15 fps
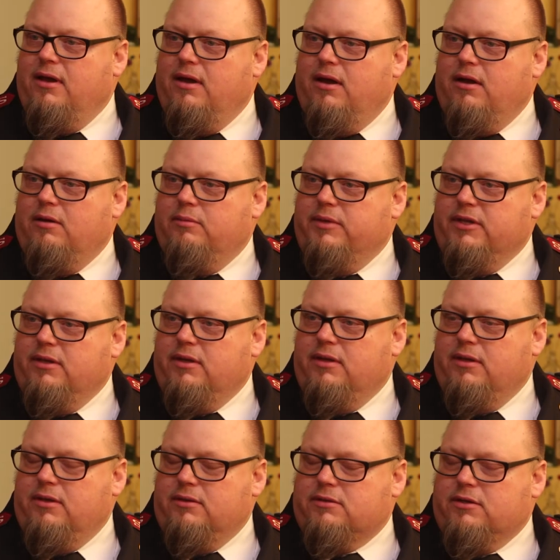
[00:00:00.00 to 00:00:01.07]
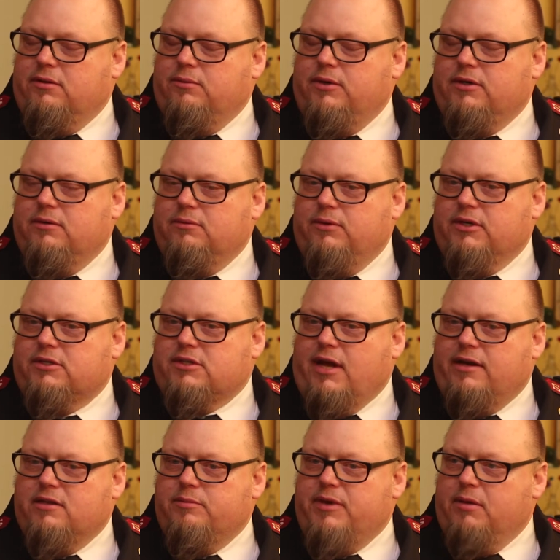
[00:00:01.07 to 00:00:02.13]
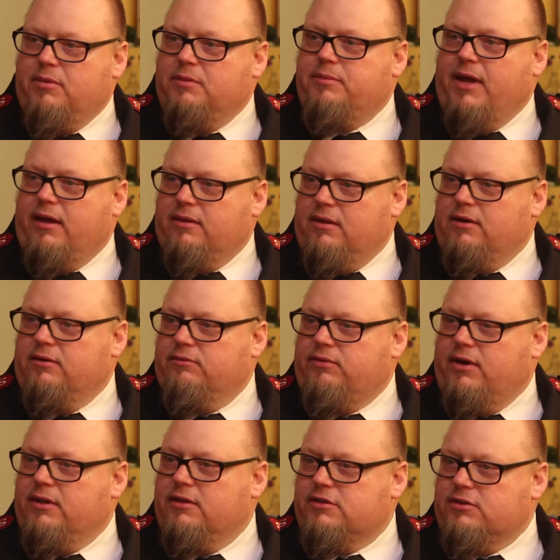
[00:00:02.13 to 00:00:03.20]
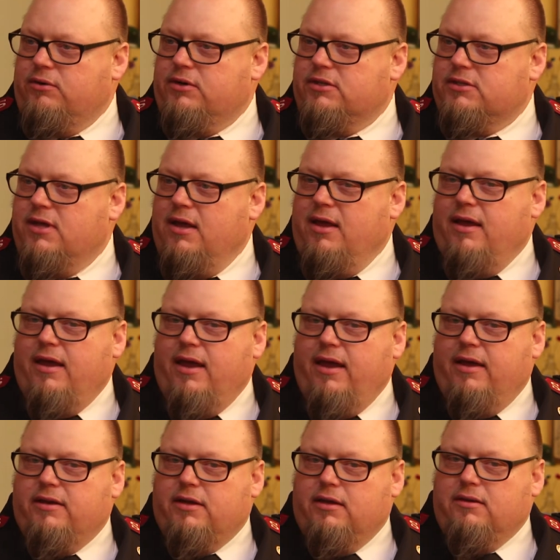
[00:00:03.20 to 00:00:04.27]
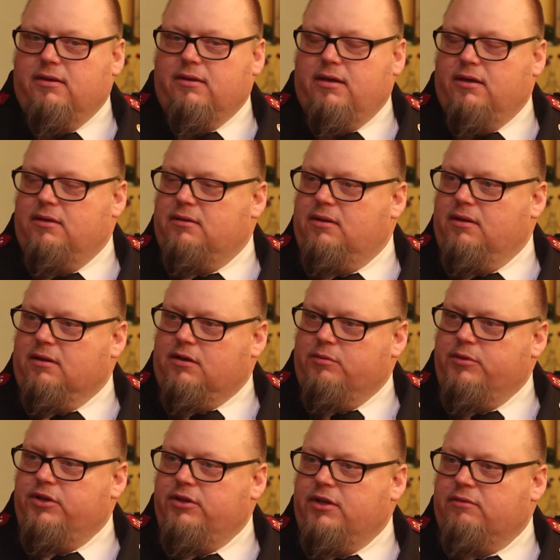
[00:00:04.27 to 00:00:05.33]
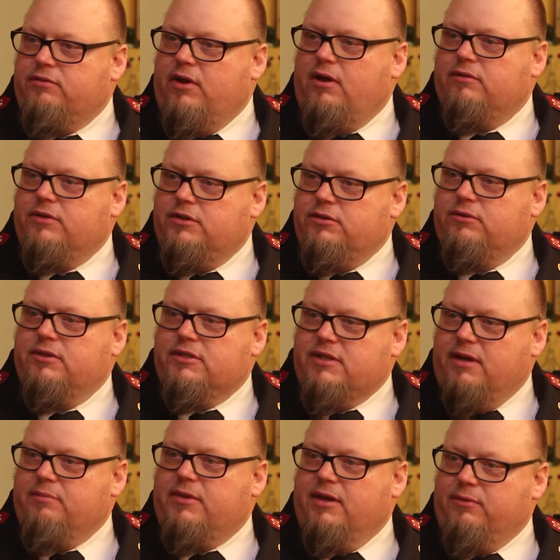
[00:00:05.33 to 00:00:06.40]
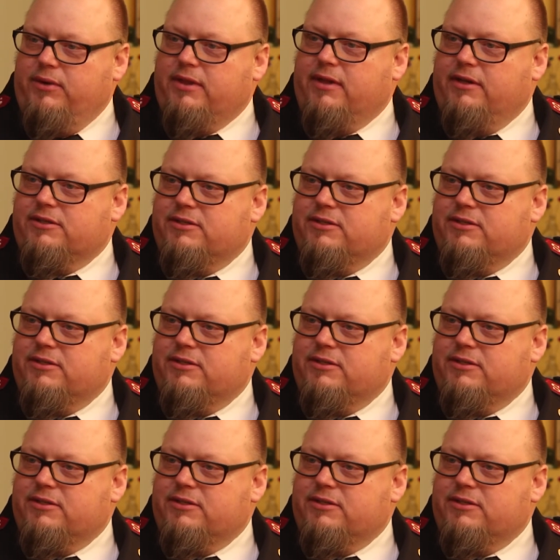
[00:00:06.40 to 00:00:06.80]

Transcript: Um, it, so we're, we're excited to be able to be out there in front of the stores and get, get the community involved in doing the same thing with